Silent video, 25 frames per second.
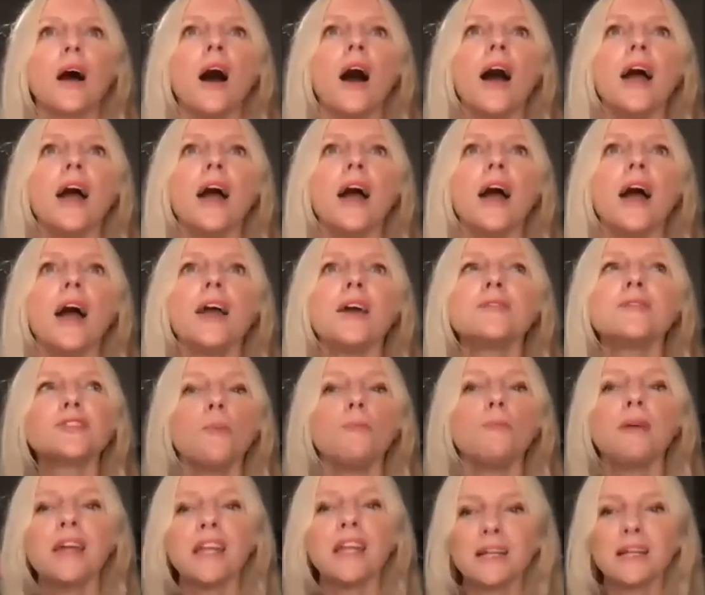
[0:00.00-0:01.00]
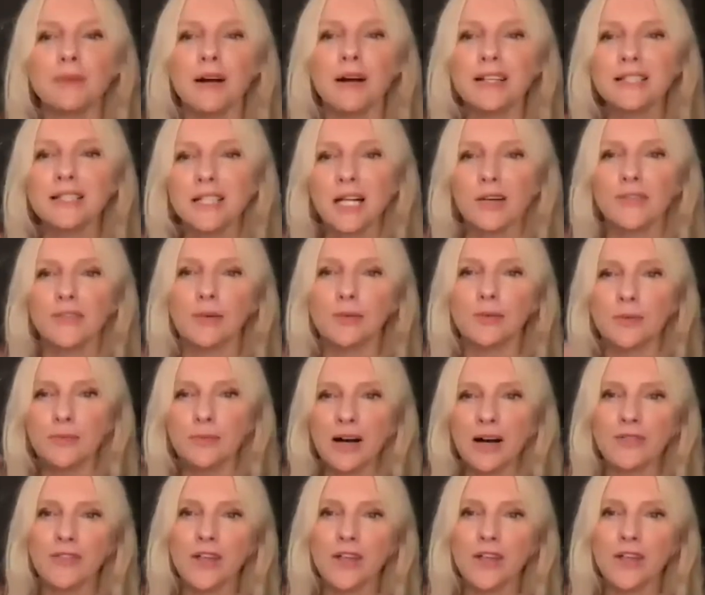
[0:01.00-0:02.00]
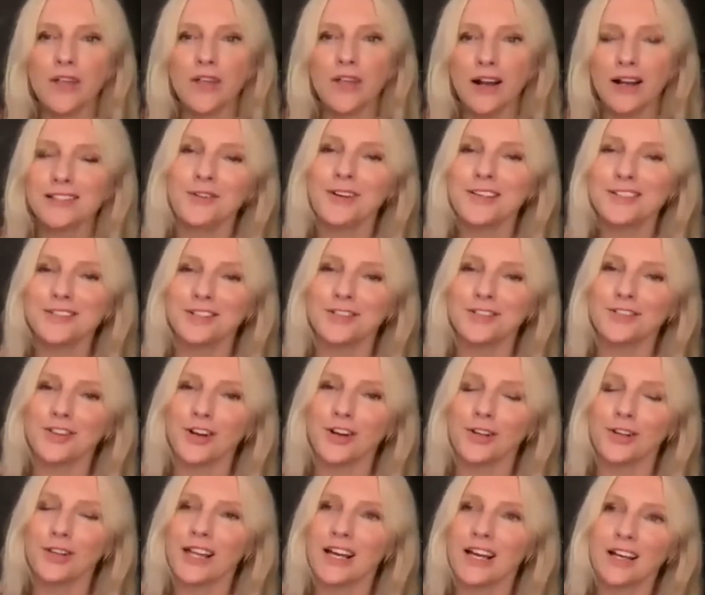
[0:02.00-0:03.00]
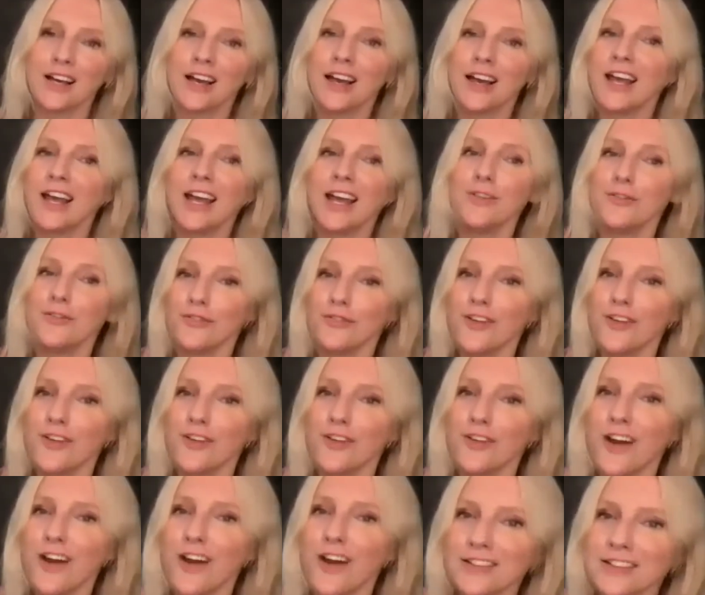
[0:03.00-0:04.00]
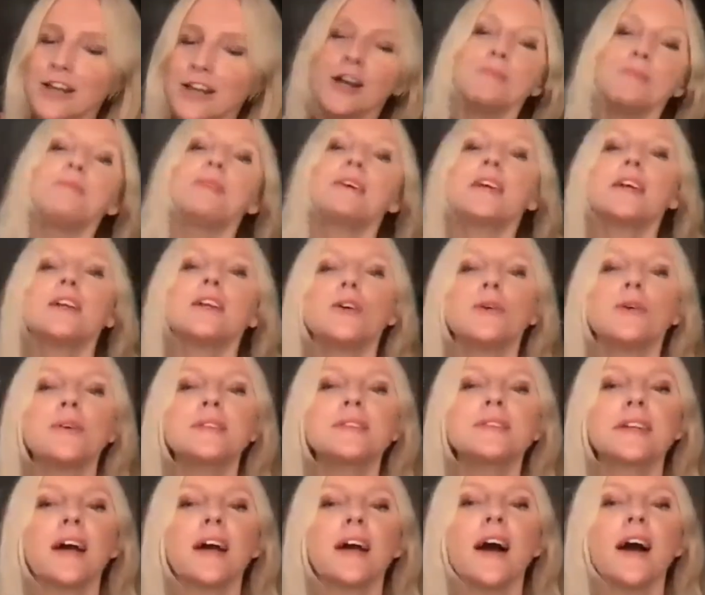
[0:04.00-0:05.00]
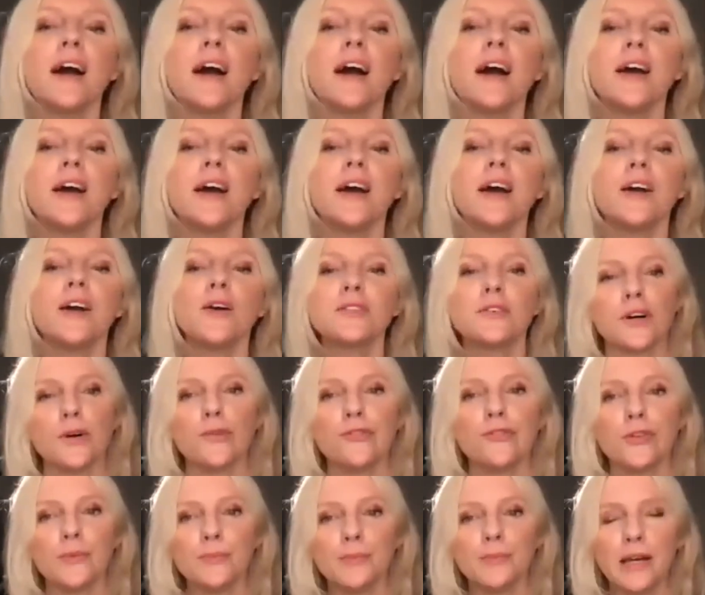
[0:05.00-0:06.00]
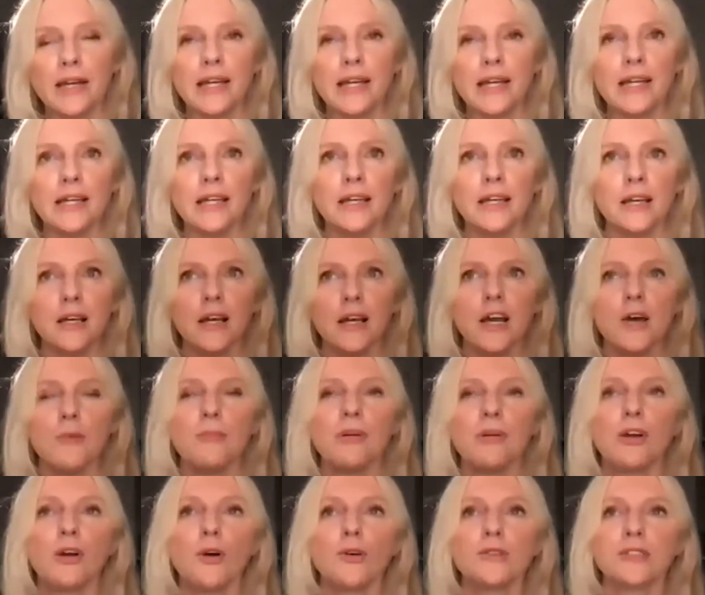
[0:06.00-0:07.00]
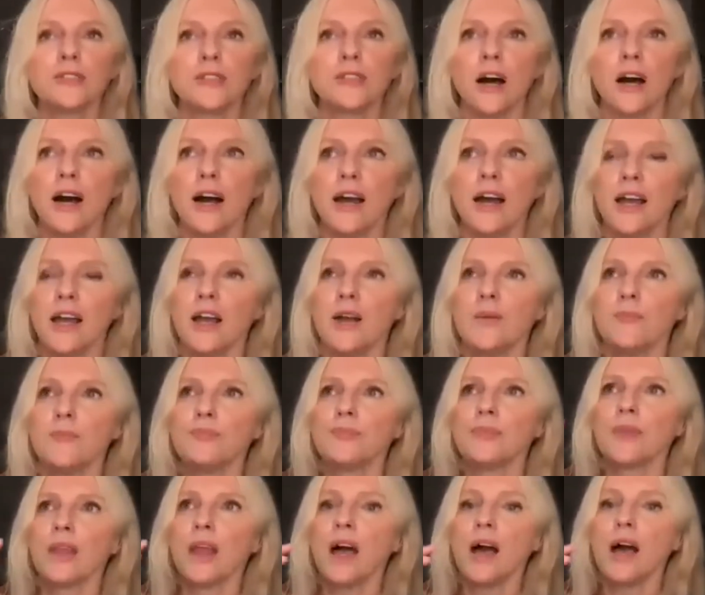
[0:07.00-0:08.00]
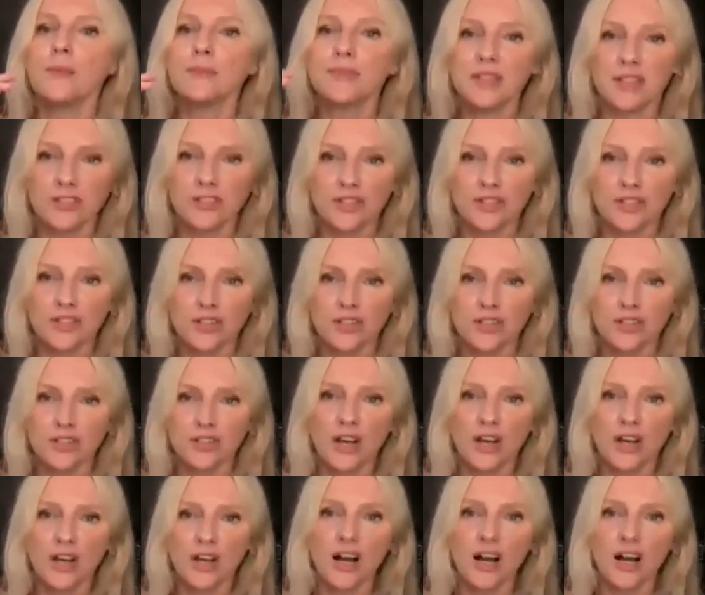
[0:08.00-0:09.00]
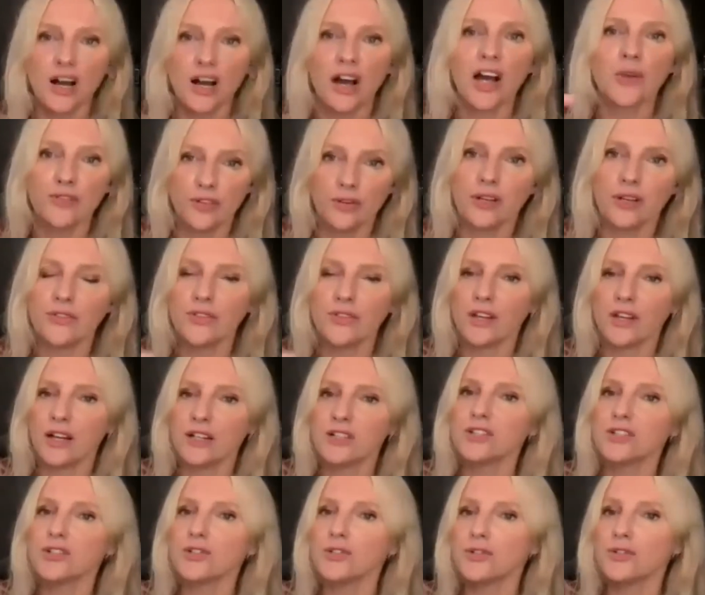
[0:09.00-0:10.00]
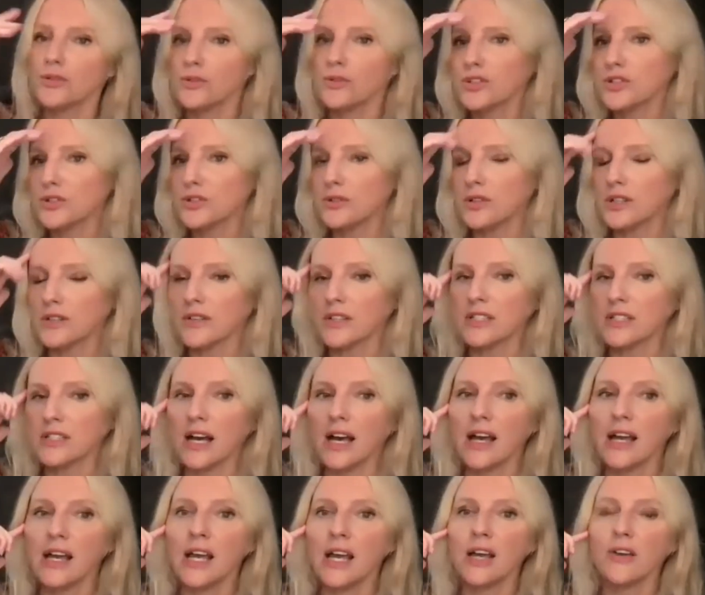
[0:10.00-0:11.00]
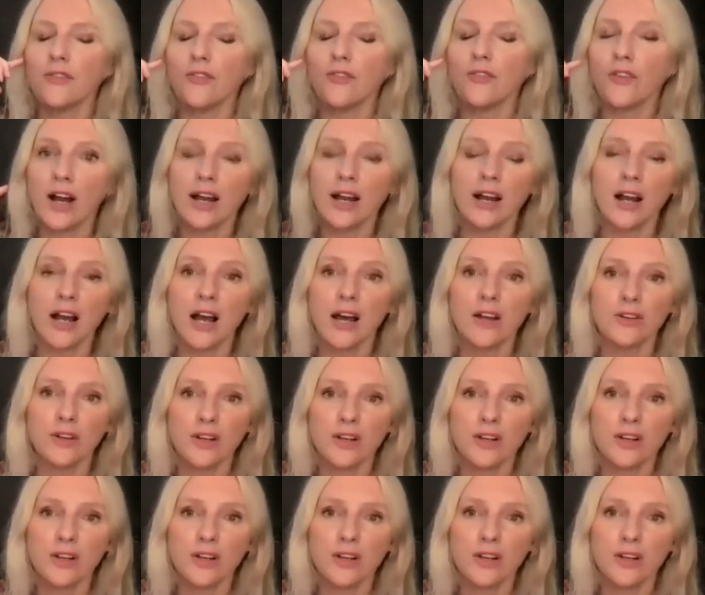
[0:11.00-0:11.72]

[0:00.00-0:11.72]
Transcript: I stopped beating myself up about that because I always sort of go like in France, but it's like I also know for me because I am such a high rever on everything I do during the day. If